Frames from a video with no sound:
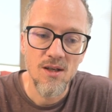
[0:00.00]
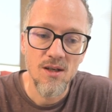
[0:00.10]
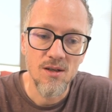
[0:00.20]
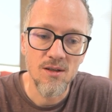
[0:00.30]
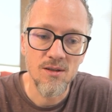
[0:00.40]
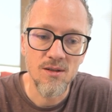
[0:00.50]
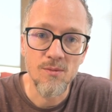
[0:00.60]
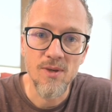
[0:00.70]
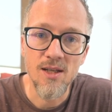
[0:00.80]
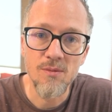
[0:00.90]
on
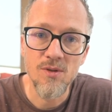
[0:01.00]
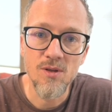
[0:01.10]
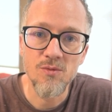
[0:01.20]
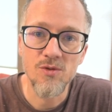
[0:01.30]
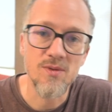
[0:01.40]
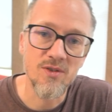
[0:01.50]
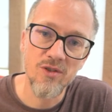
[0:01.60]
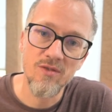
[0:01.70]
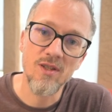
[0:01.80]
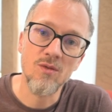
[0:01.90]
my laptop, so we'll see
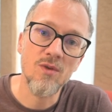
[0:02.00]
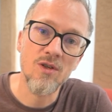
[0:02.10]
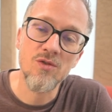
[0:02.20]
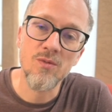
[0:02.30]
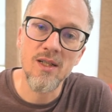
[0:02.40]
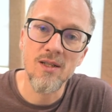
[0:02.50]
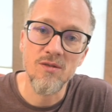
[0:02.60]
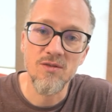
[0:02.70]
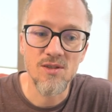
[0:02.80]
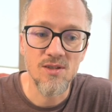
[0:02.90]
if that works well, or
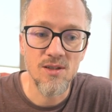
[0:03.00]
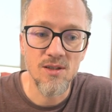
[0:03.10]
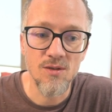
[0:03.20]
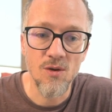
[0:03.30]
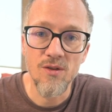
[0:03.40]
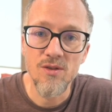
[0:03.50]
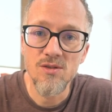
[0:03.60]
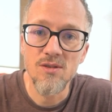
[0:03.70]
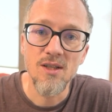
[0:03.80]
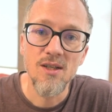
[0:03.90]
if there's any others.